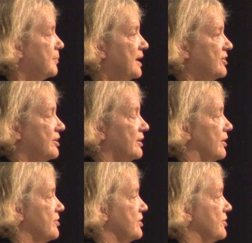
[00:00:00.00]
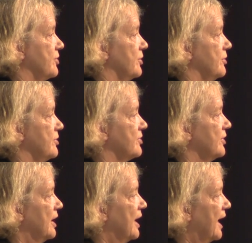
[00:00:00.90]
we meeting those issues,
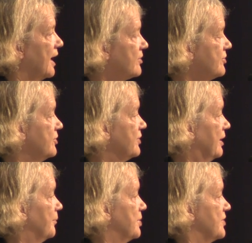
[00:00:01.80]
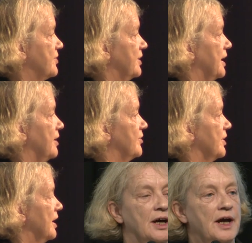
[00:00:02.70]
how's New Zealand perceived,
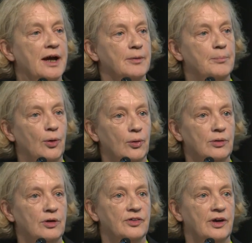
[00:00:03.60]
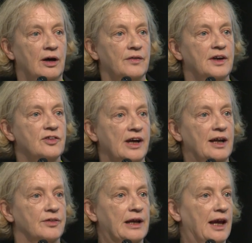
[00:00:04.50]
and how important are these
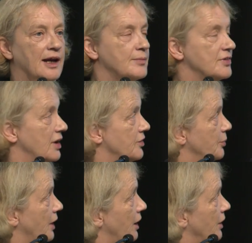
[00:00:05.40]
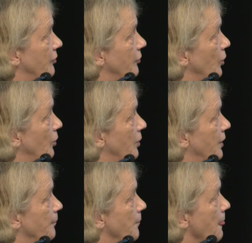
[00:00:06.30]
health claims as we're going
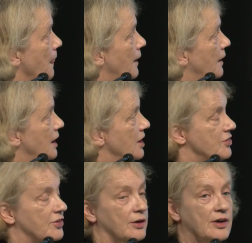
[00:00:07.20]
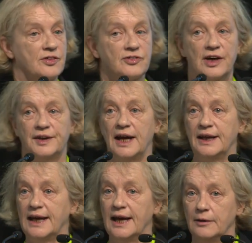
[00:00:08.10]
forward. So, as I said,
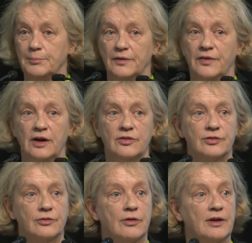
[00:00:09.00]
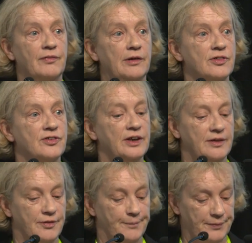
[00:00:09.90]
any help on those, gratefully
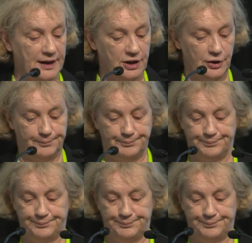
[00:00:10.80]
received. Thank you.